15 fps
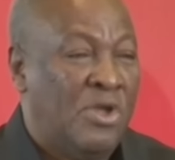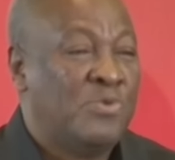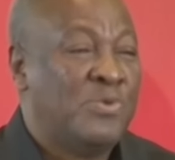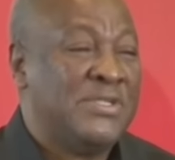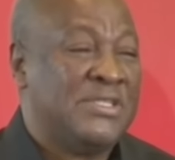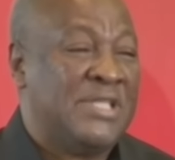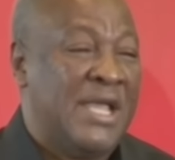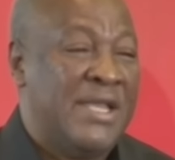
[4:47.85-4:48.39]

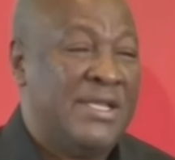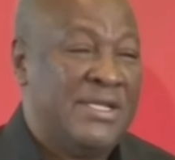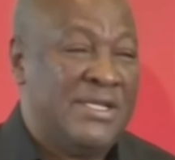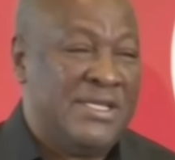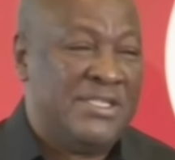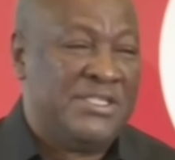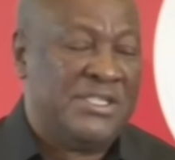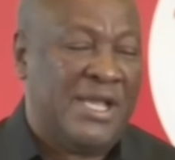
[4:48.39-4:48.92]

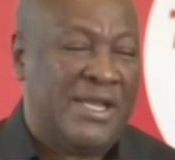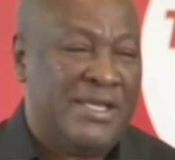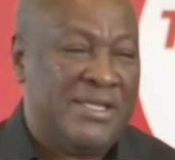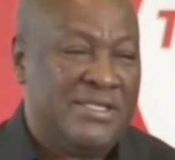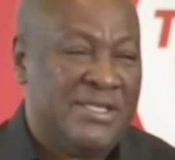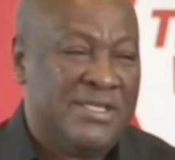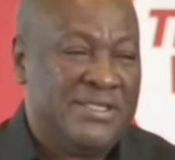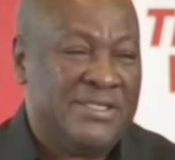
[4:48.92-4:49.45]
notwithstanding these
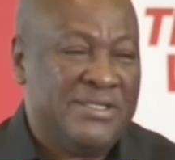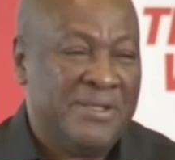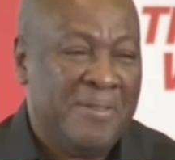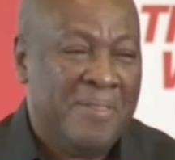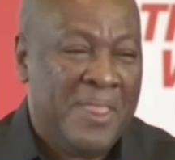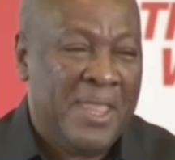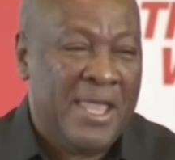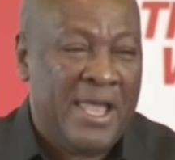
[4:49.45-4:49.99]
challenges,
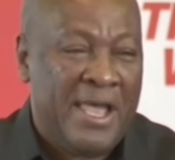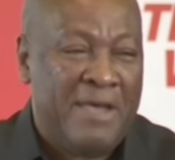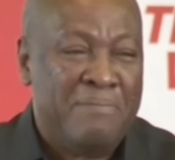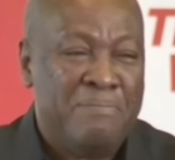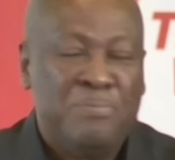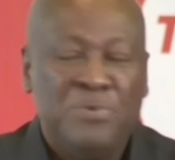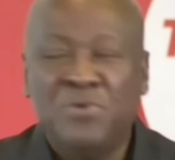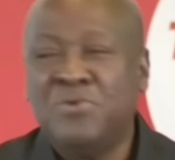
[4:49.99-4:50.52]

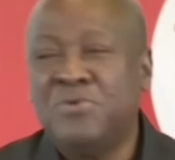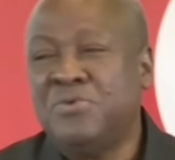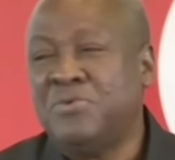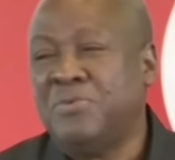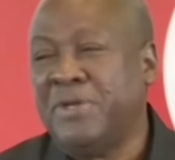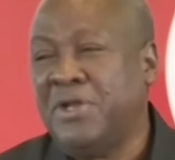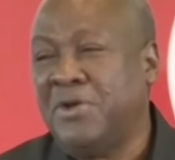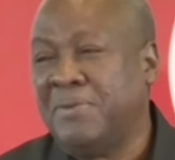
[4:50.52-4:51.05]
I'm
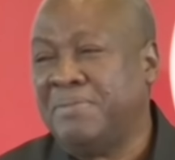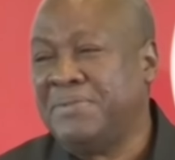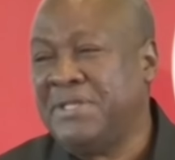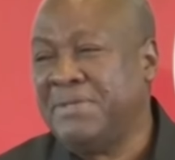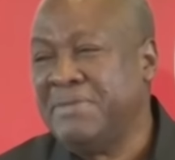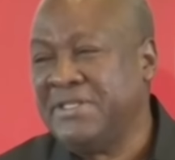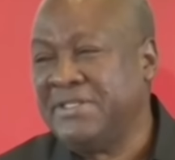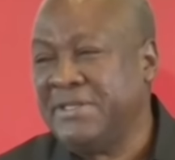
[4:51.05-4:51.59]
imbued with
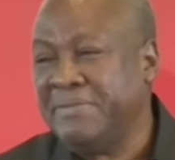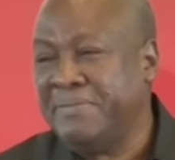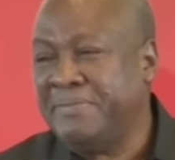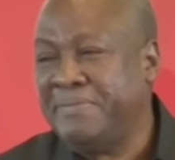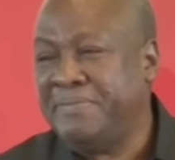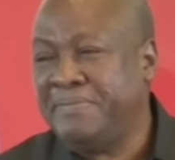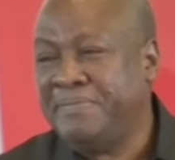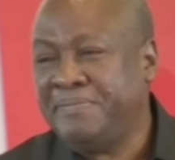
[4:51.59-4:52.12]

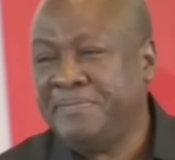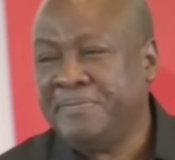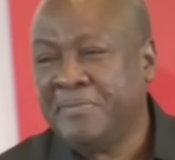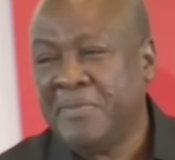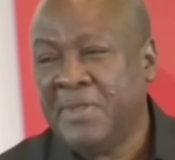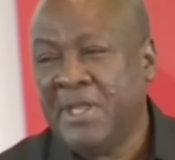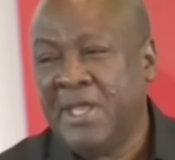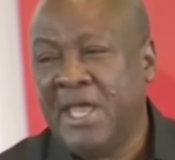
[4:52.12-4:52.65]
optimism
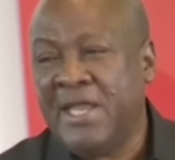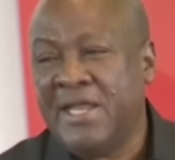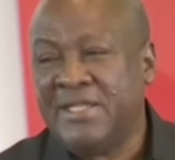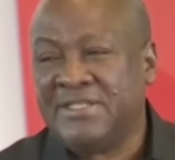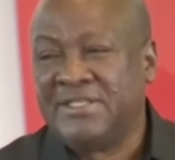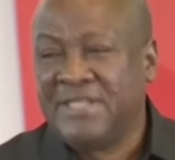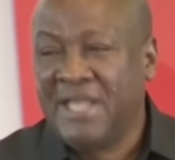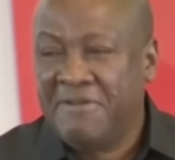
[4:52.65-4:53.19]
and
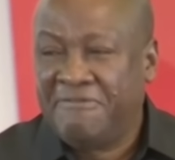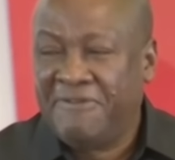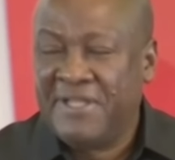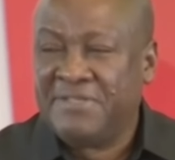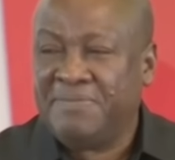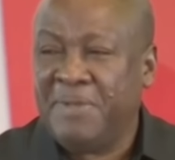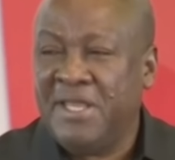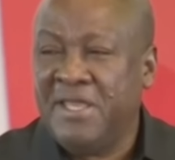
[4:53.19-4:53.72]
a
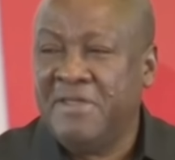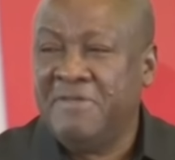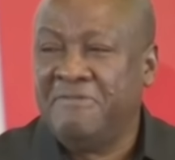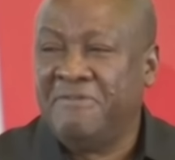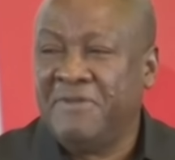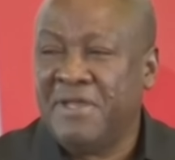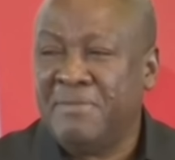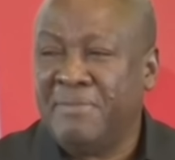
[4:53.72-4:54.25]
steadfast
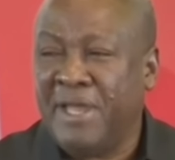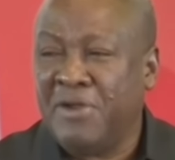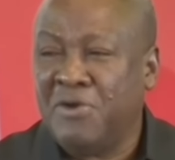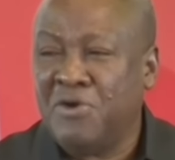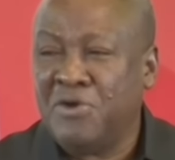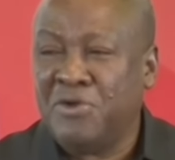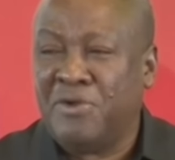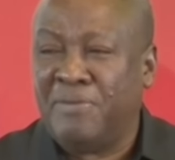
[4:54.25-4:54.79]
belief in my
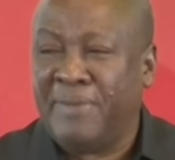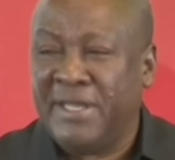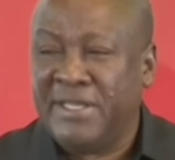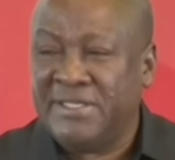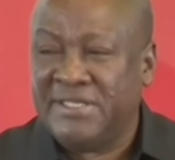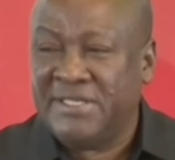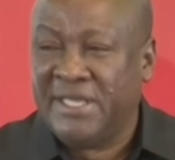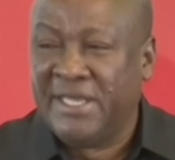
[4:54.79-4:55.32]
God
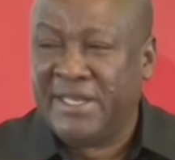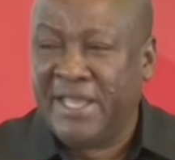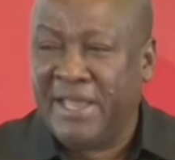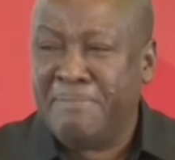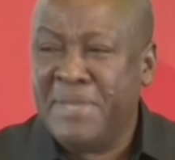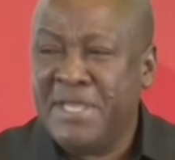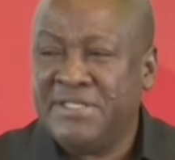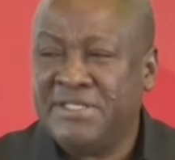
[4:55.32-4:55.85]
Almighty and the
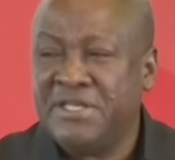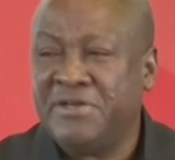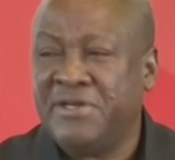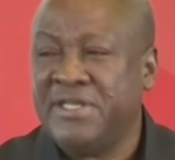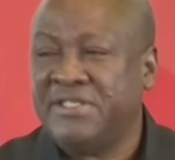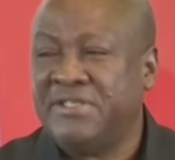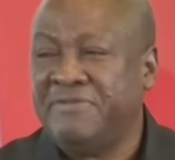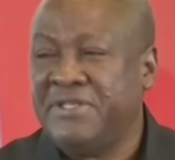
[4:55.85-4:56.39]
amazing
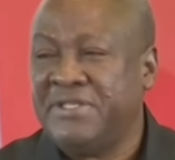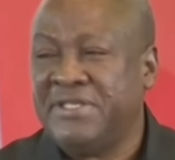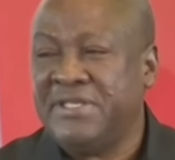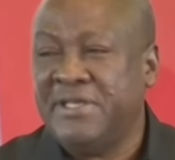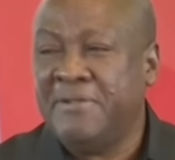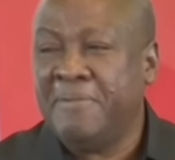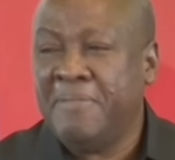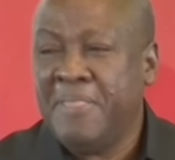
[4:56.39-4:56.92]

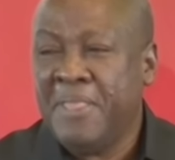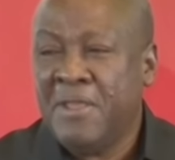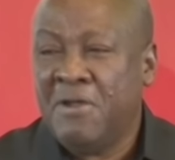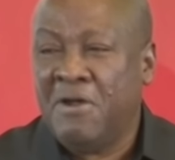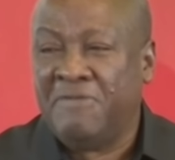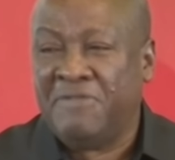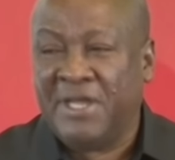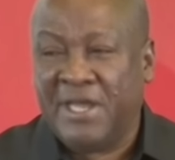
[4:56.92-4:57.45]
creativity
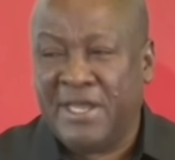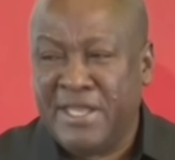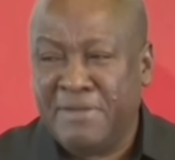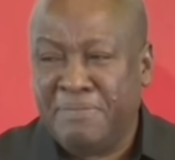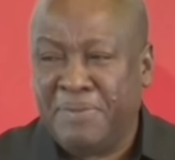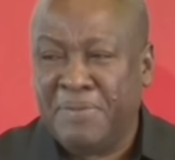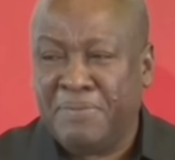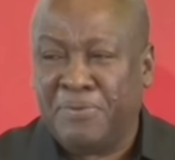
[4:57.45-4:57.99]
of the
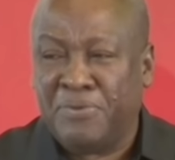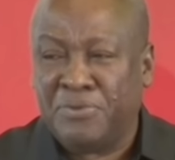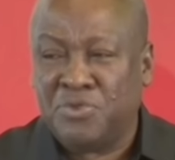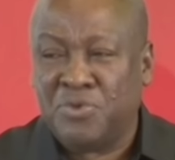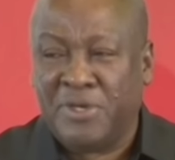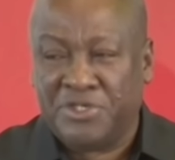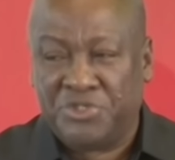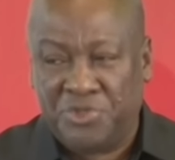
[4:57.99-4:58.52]
Ghanaian people
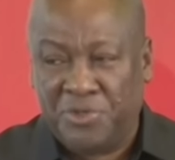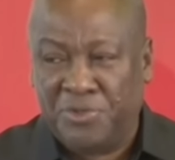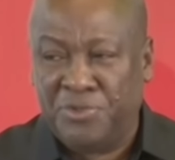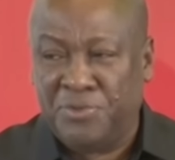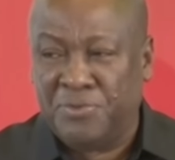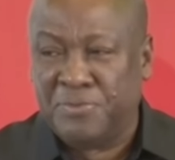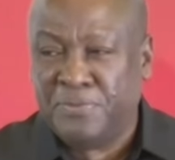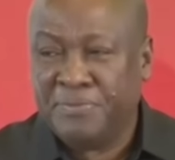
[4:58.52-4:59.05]
to assure
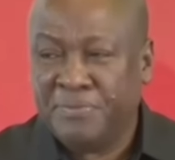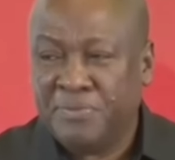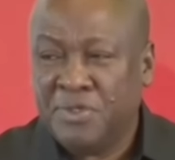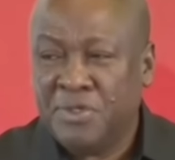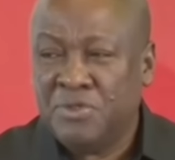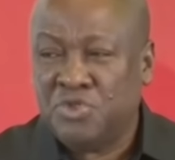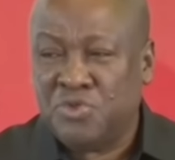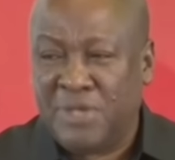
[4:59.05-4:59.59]
you
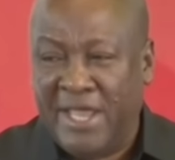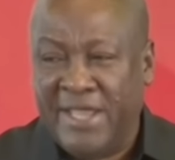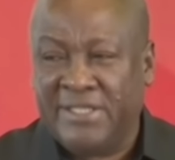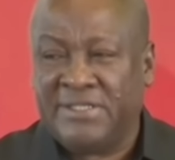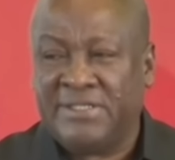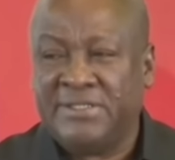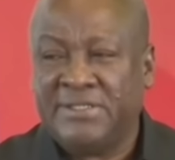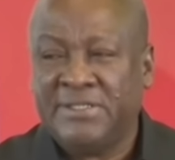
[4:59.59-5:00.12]

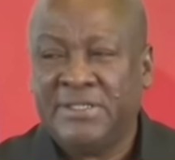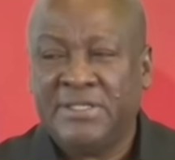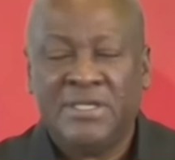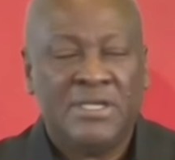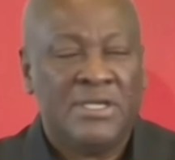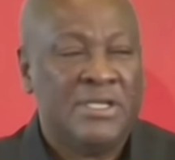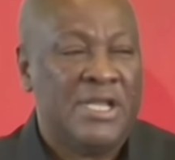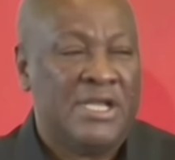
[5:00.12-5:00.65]
tonight
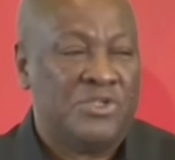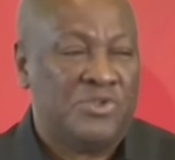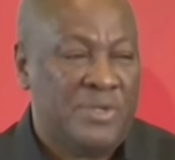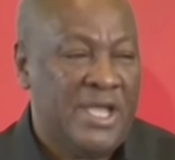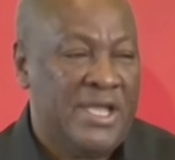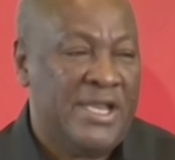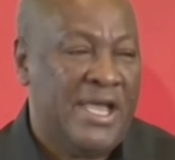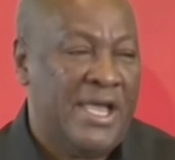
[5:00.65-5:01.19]
that
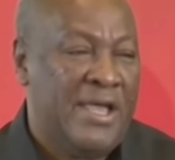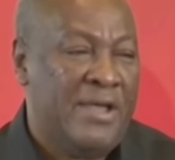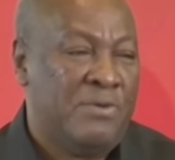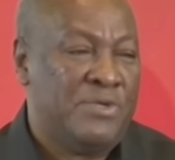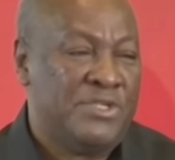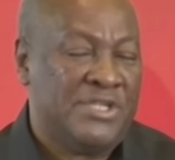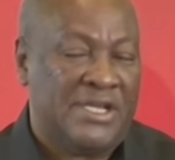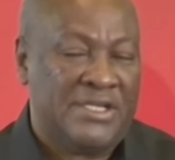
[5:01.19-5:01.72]
together
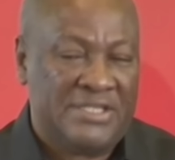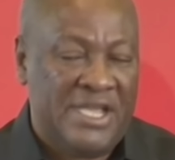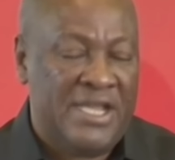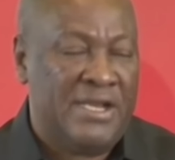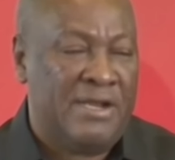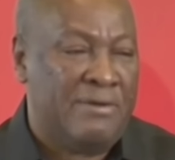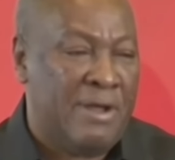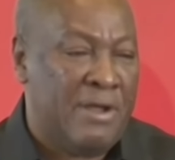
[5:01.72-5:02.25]
we shall
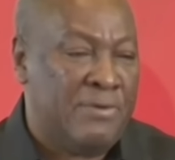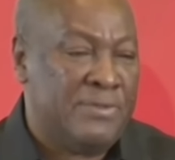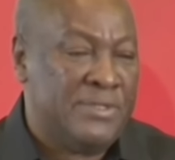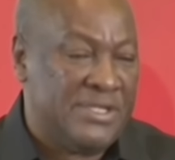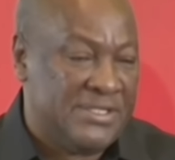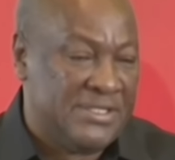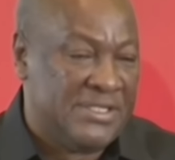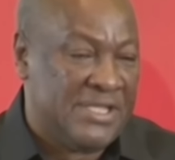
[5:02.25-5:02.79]
turn
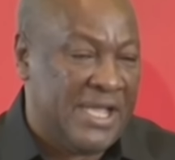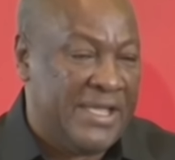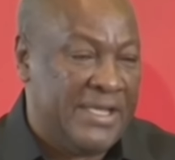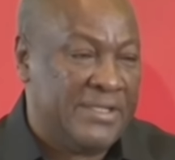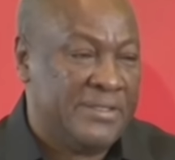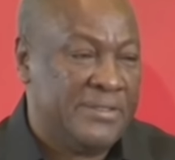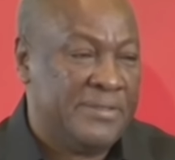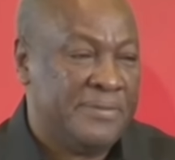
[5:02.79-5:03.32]
around this
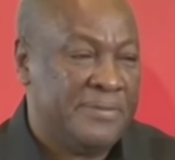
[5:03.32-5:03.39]
tide.